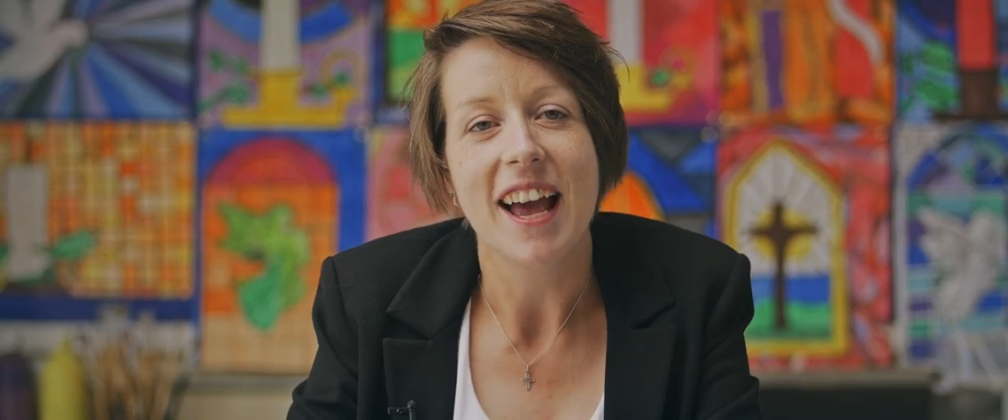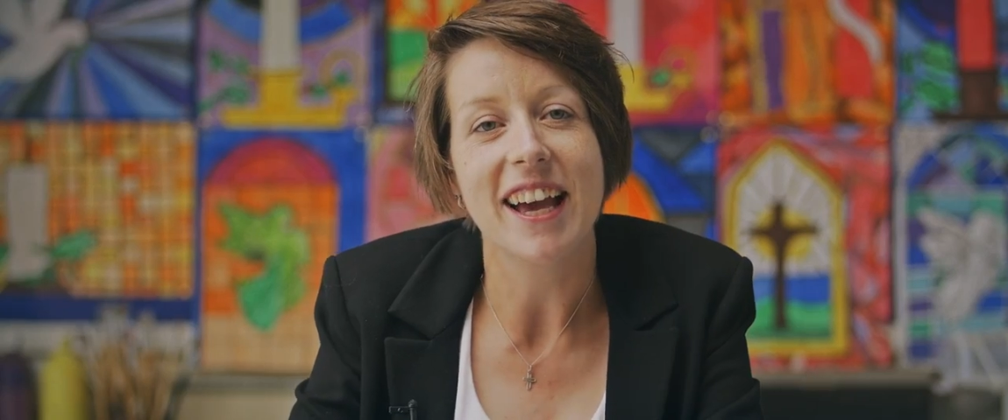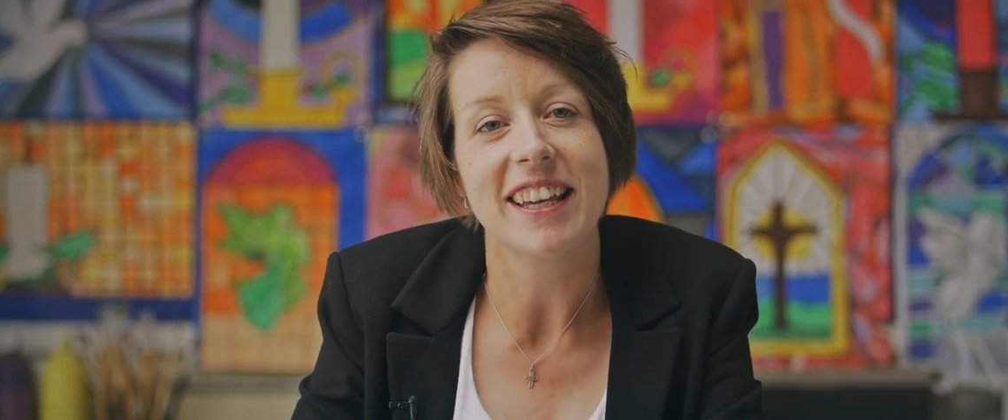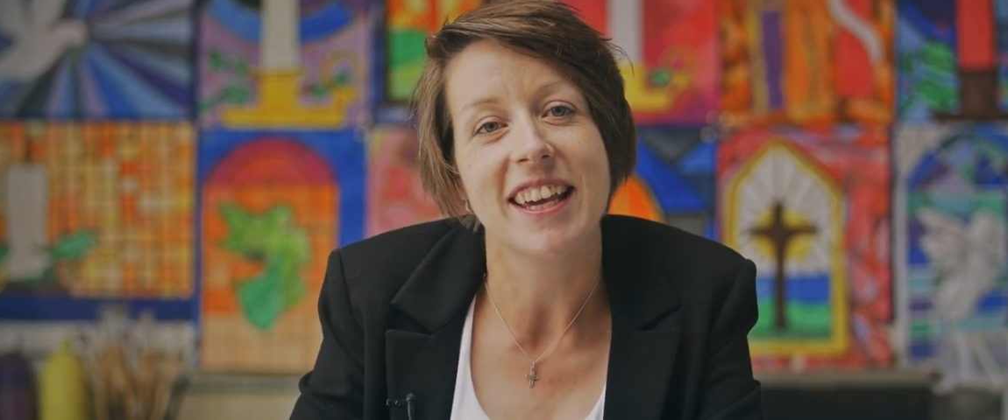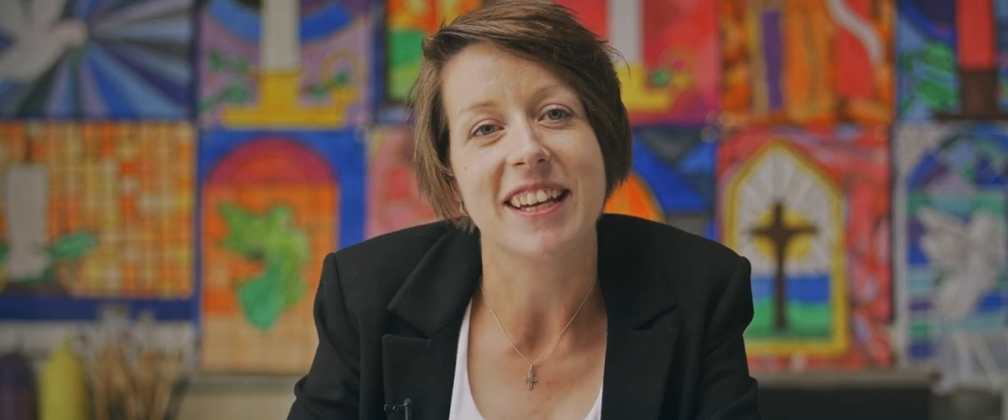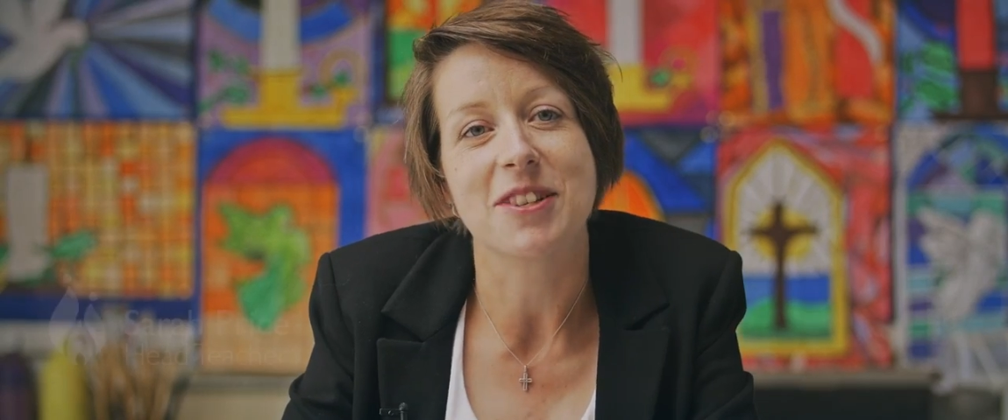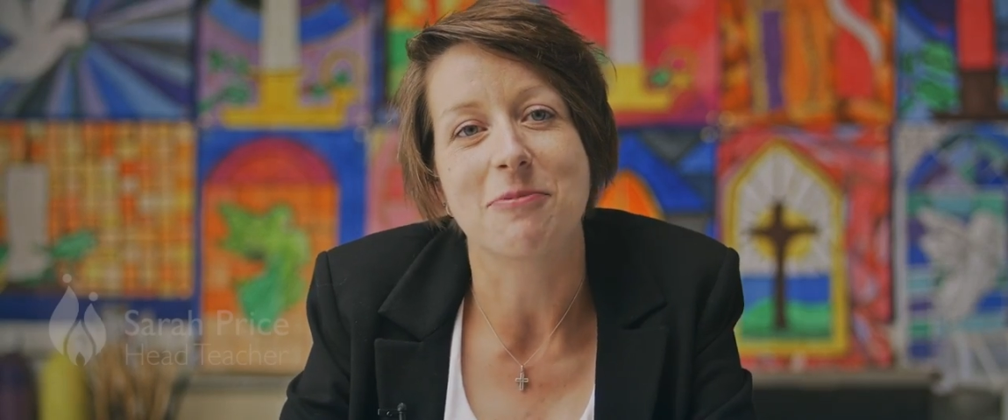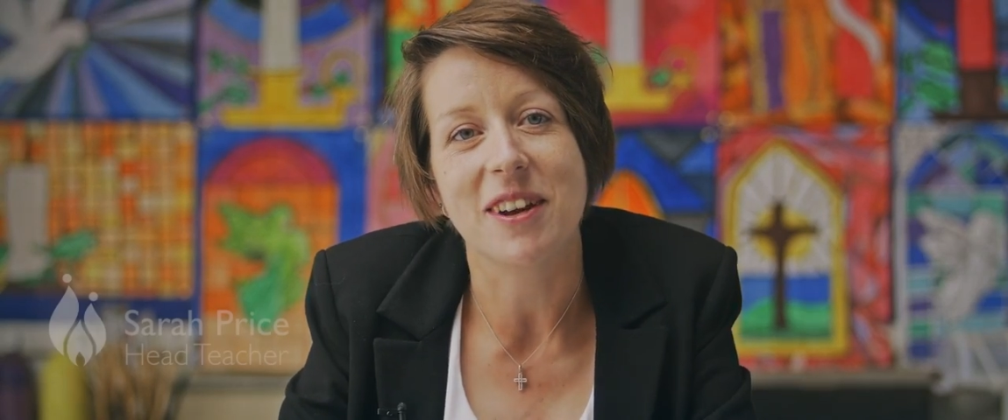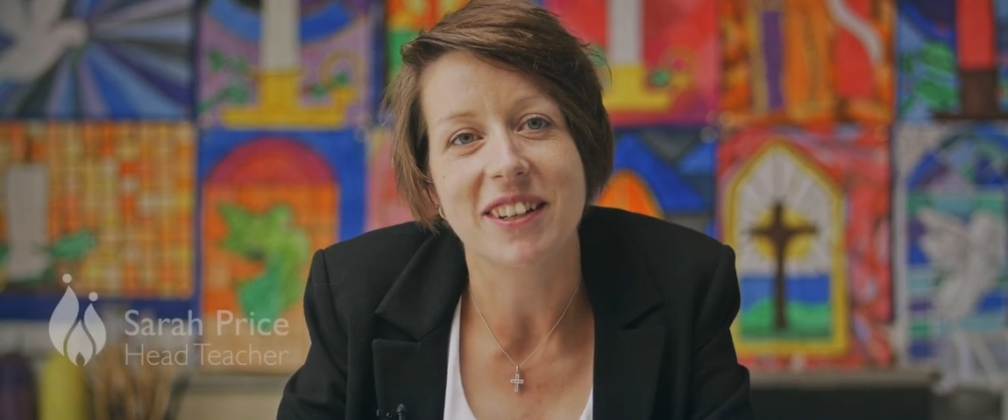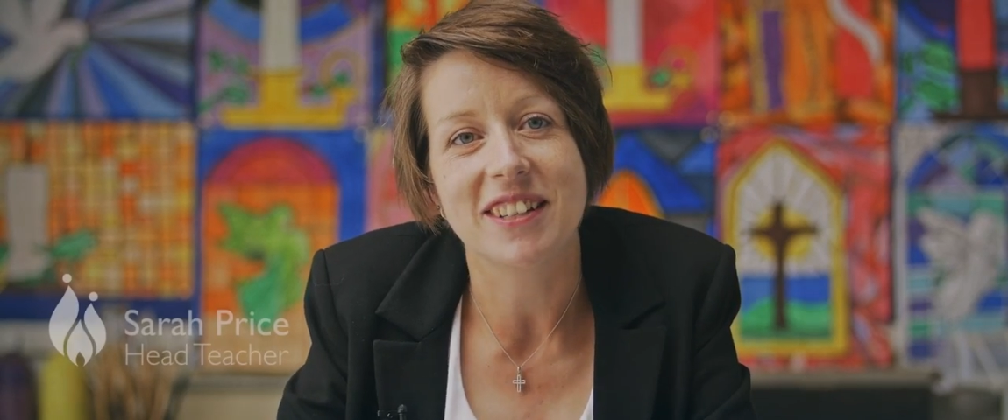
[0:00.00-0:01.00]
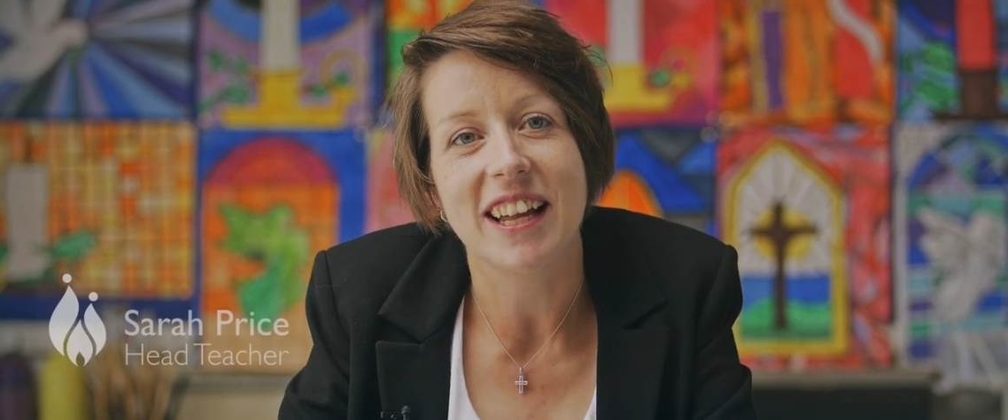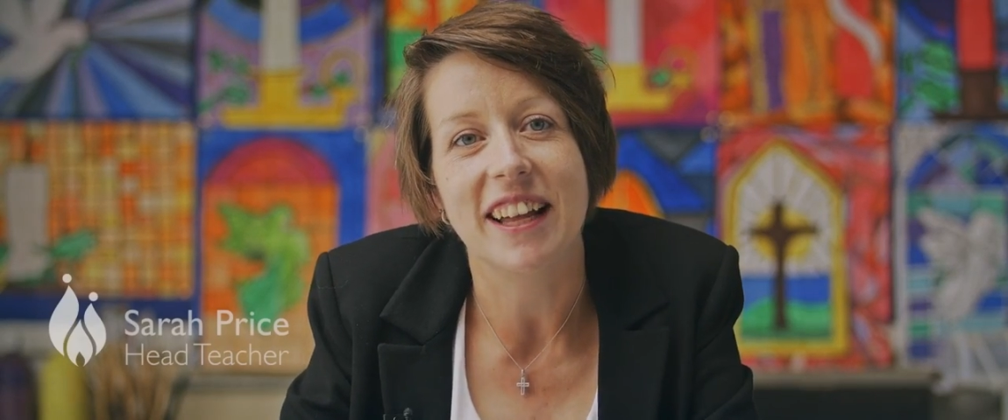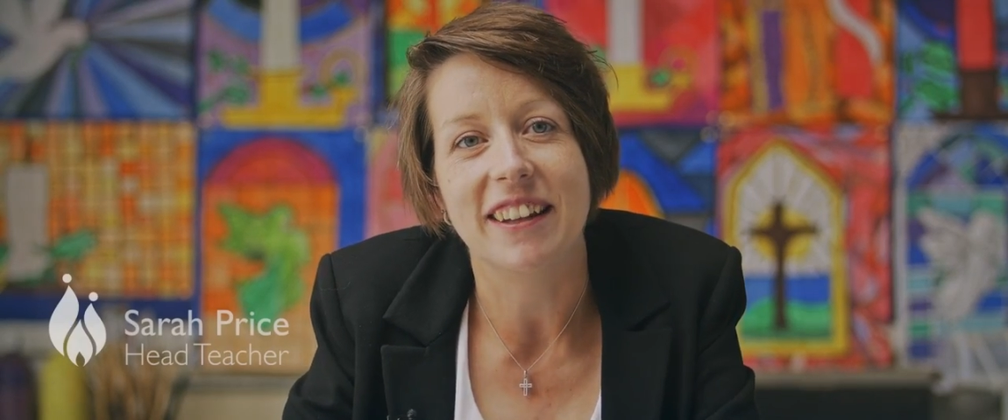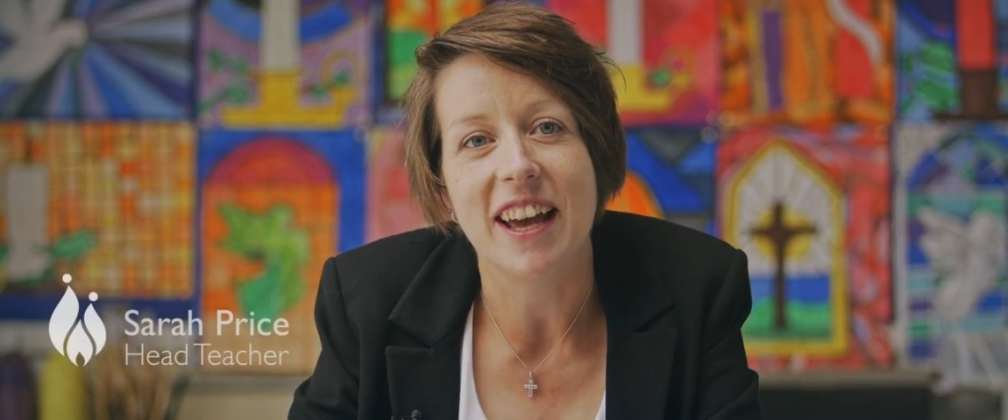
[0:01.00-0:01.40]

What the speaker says: At King's, we understand